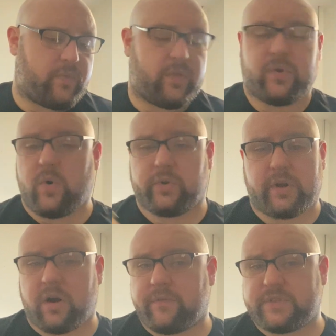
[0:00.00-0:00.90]
Golden
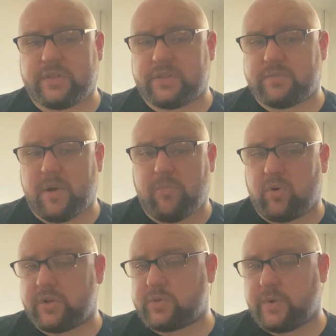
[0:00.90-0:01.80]
Harvest is just my
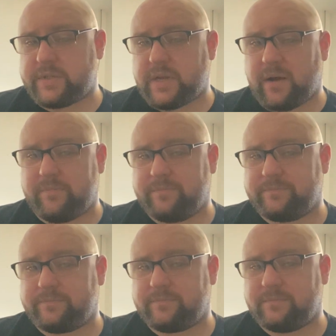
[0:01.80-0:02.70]
border choice now.
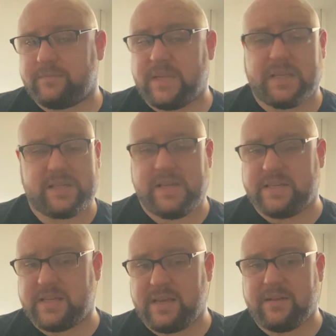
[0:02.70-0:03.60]
It's
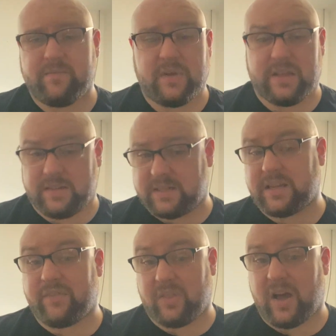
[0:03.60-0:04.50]
easy. It does
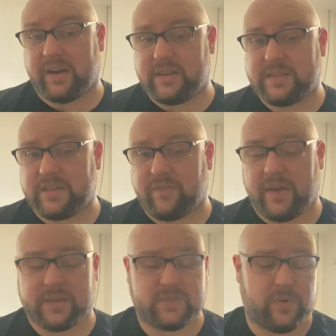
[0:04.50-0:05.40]
have a lot of decent
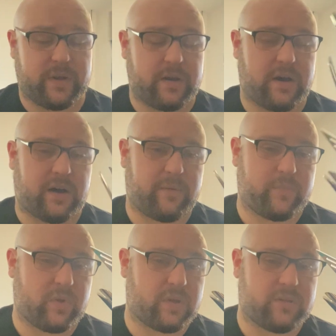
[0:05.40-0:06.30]
effects to it.
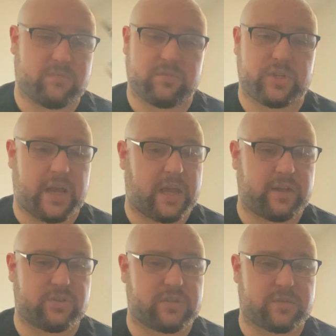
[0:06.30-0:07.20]
You can
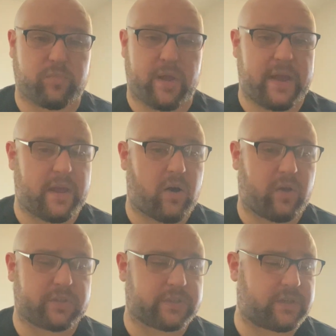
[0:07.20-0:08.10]
change, display,
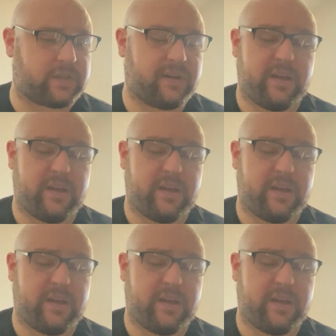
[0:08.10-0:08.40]
alter.